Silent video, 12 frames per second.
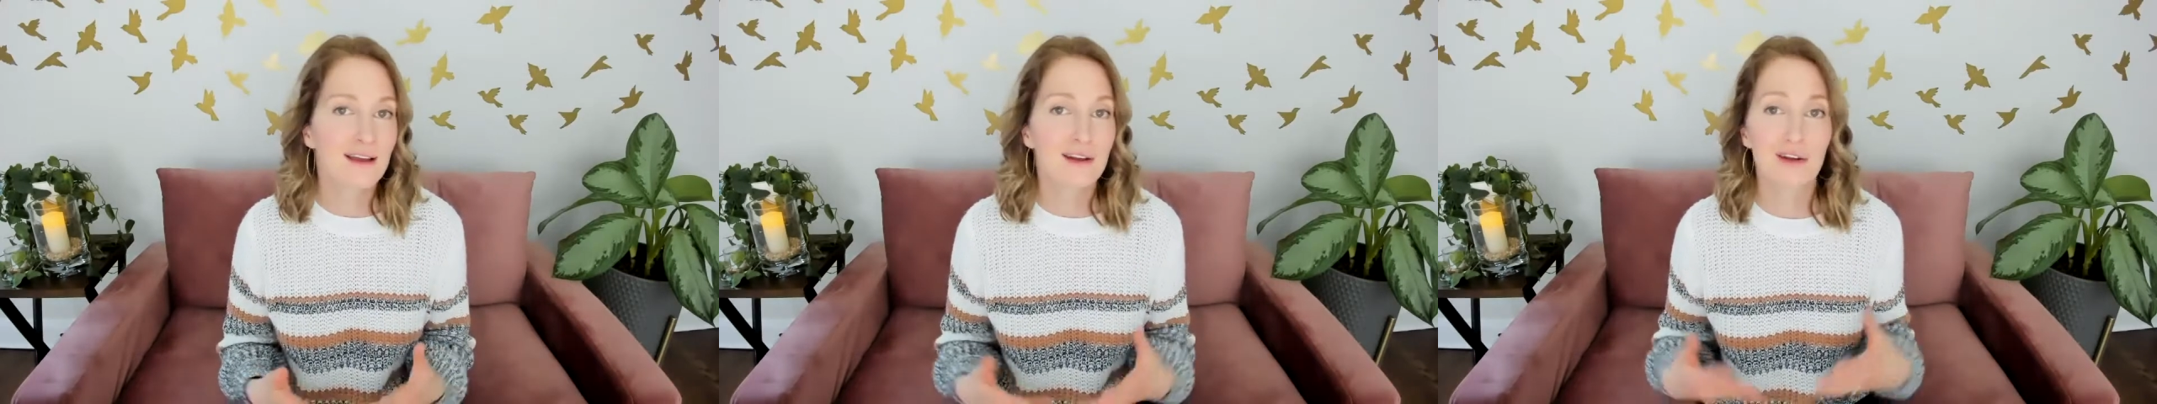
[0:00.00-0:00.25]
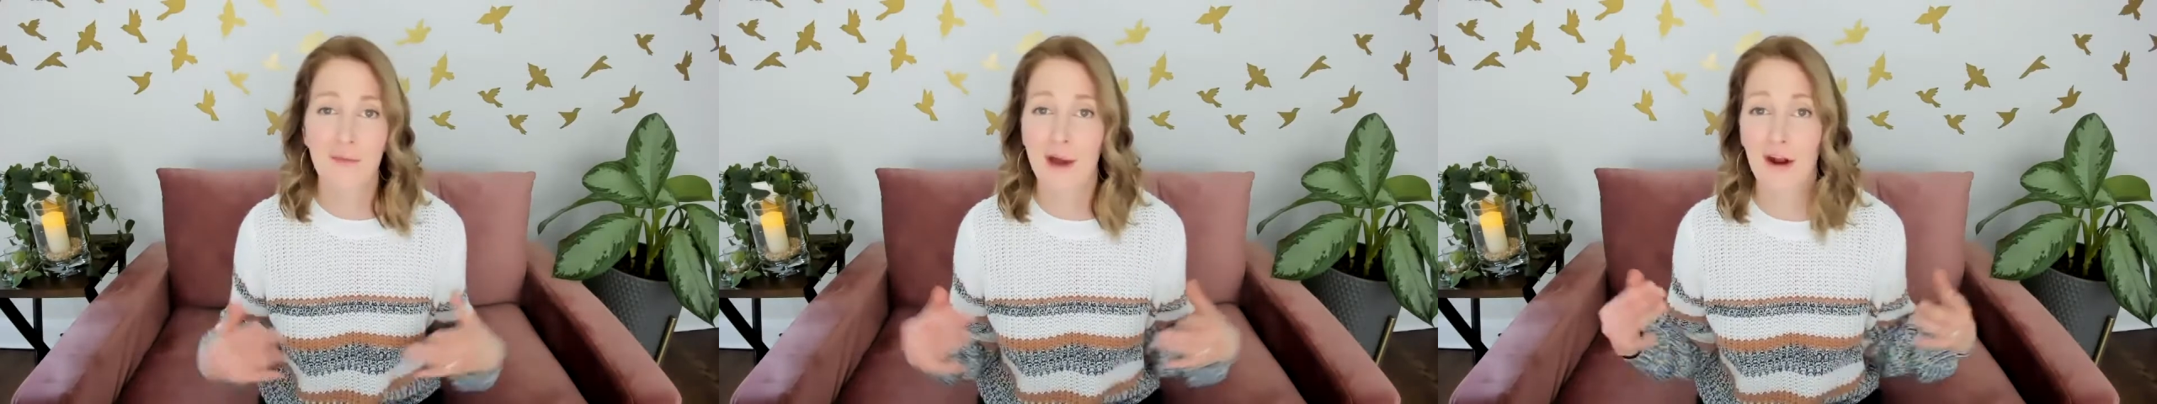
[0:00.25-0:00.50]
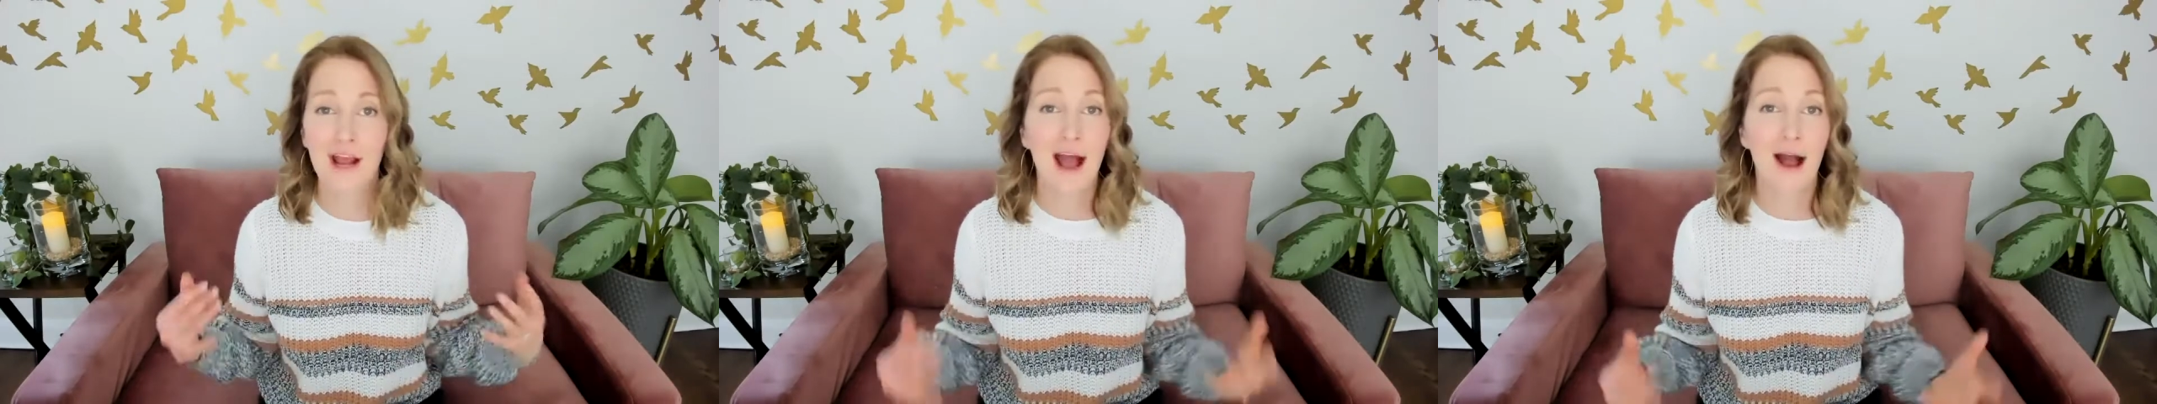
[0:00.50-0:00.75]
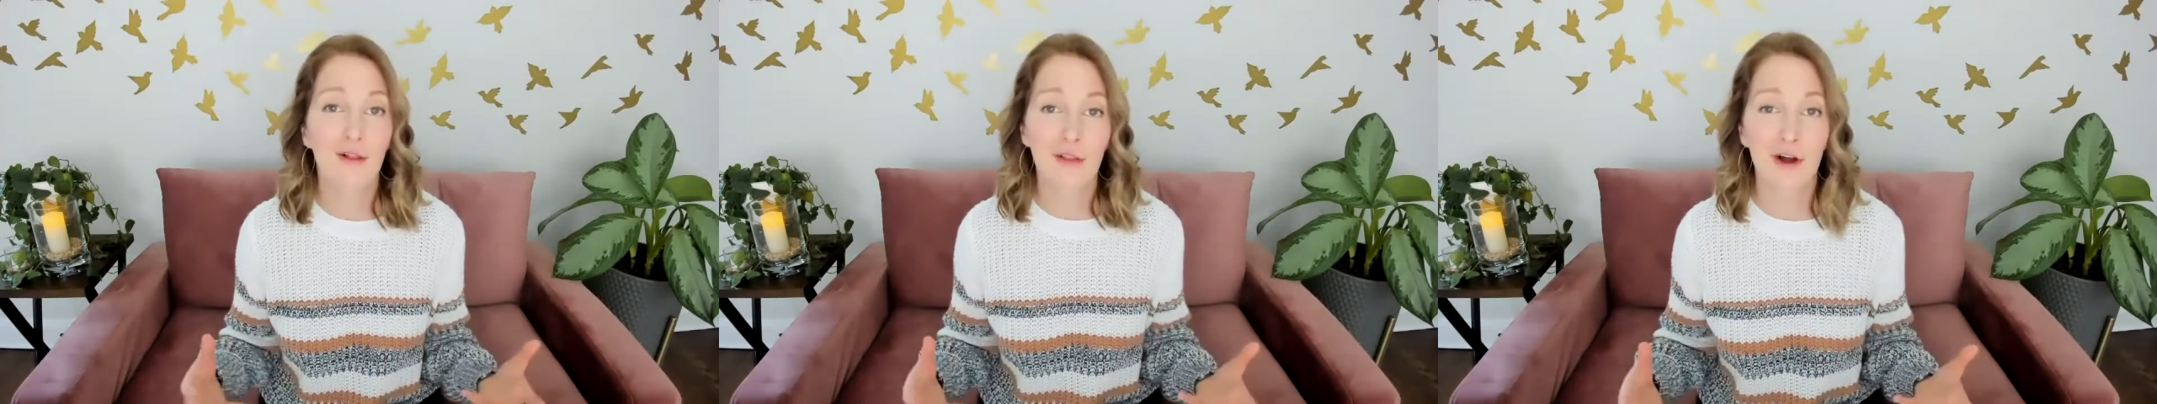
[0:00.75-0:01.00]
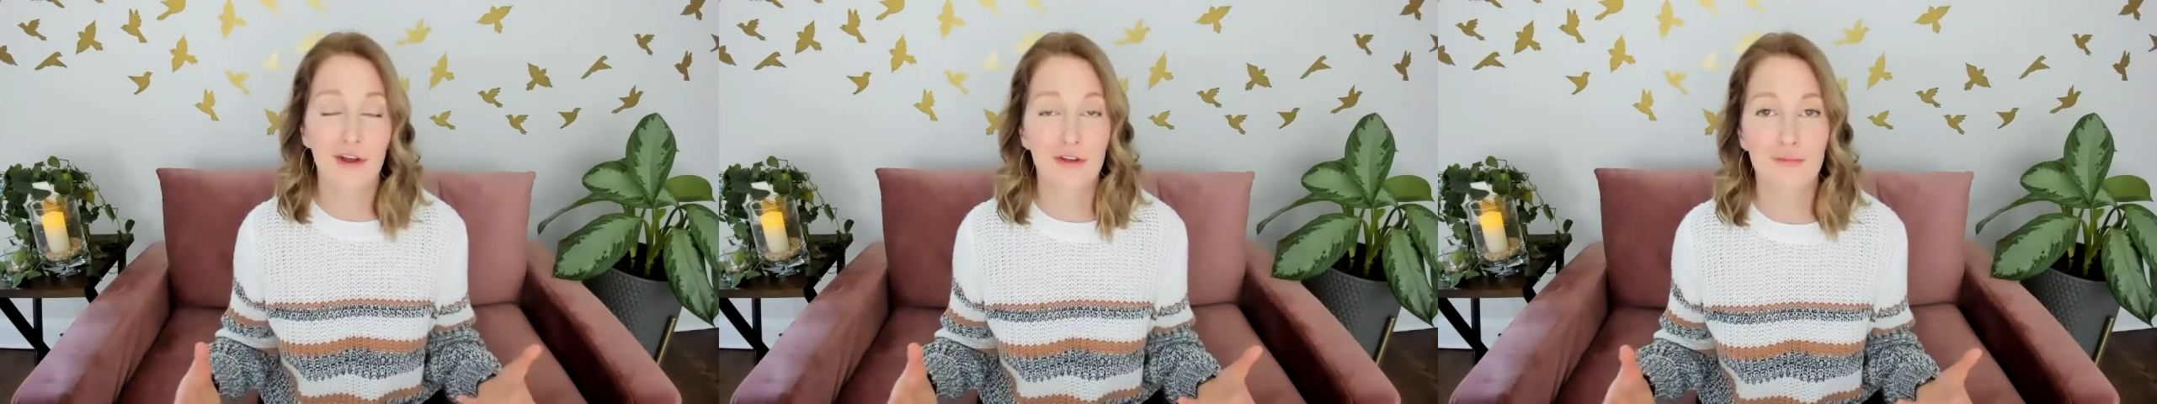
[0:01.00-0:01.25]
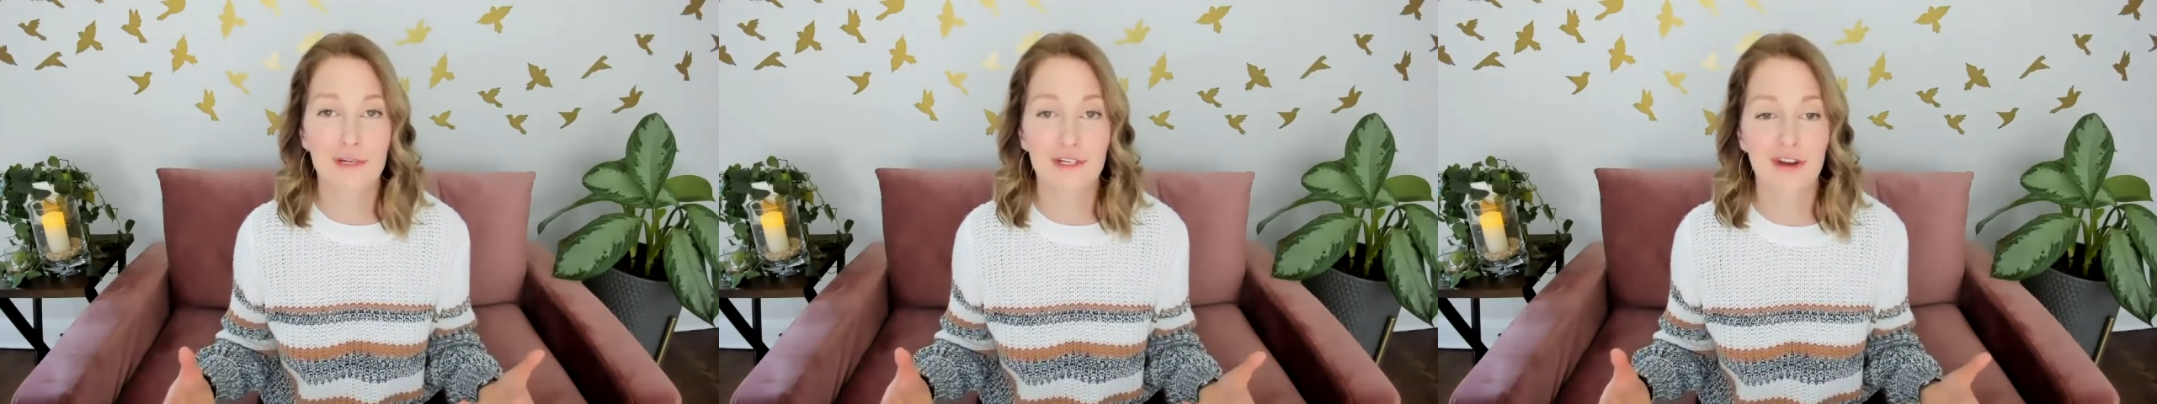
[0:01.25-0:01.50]
no matter how long you've
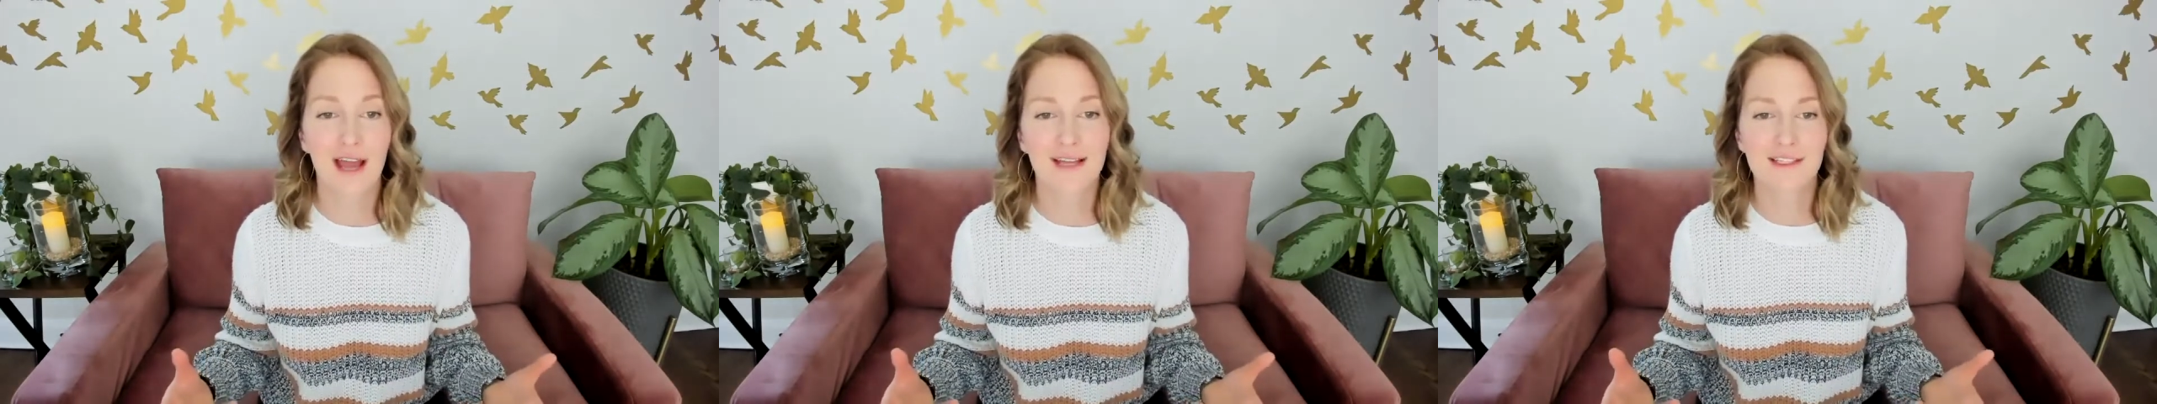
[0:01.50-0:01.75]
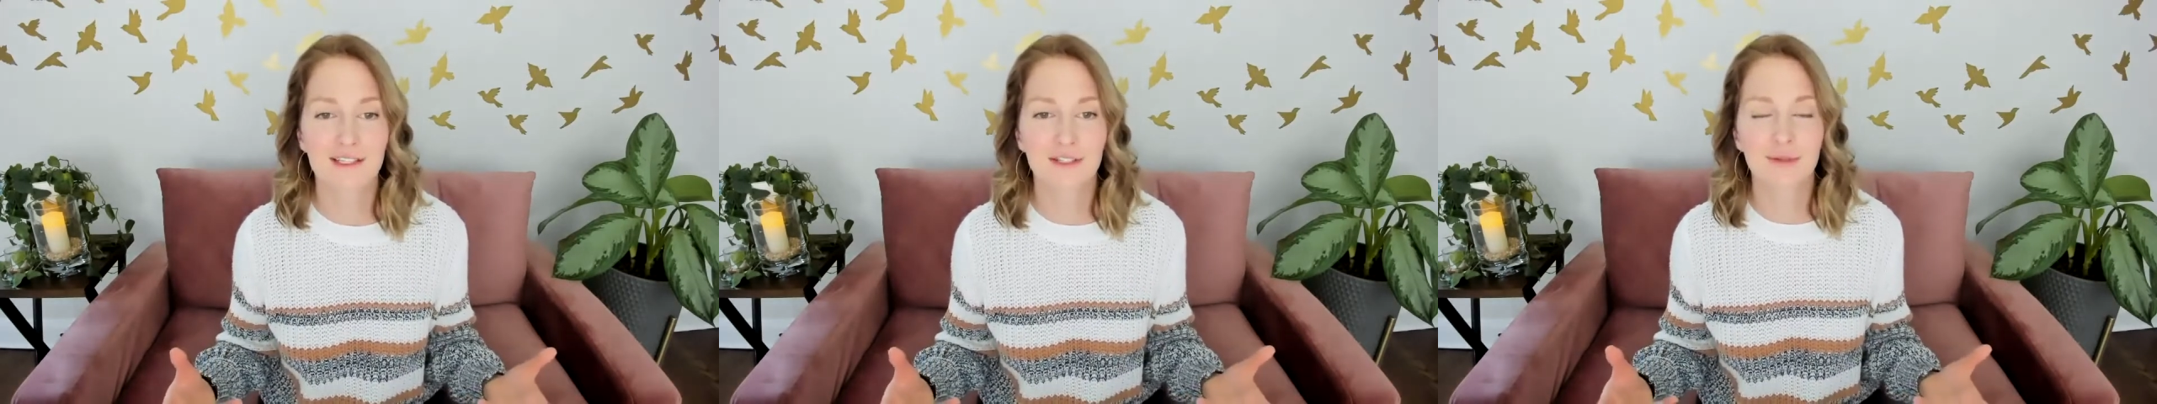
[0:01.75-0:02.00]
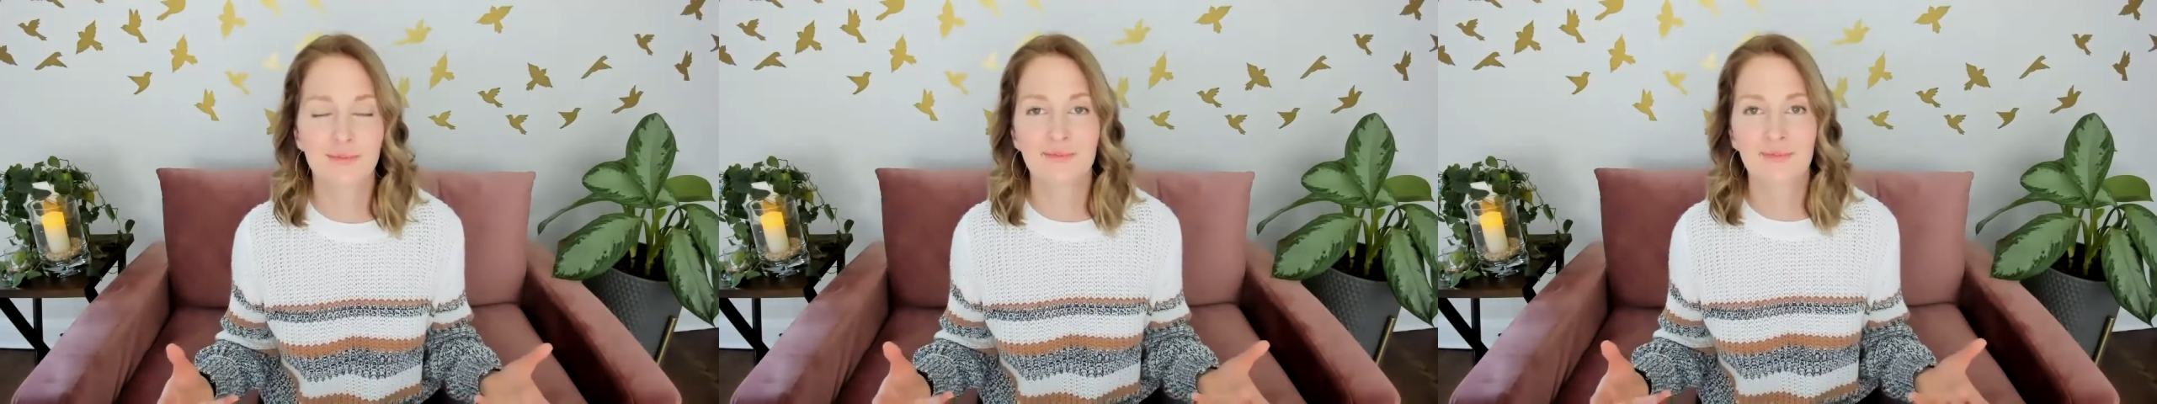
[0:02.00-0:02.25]
been trying to.